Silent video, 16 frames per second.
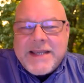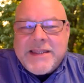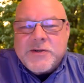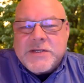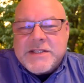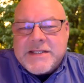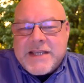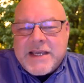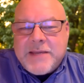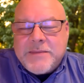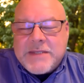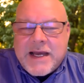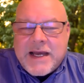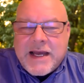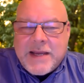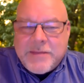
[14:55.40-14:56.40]
those same
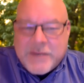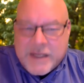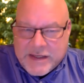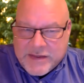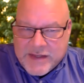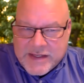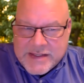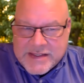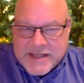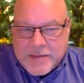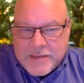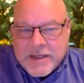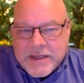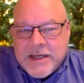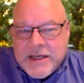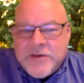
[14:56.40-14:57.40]
timeline, that
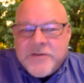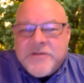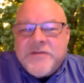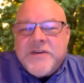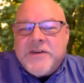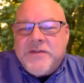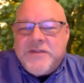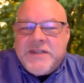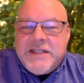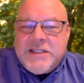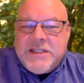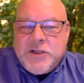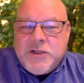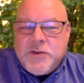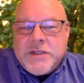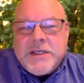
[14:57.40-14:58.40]
same
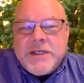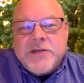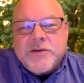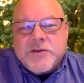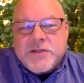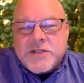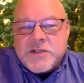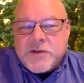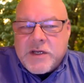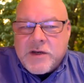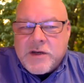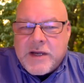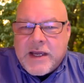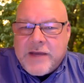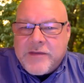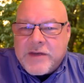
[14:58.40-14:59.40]
52 years. So here
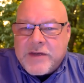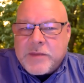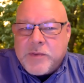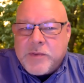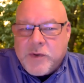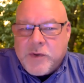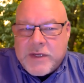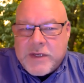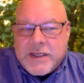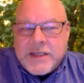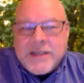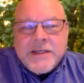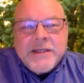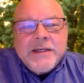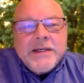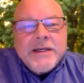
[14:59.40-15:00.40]
I have an employee.
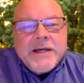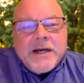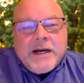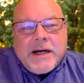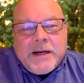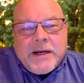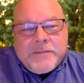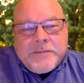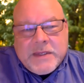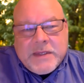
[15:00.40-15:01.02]
Um,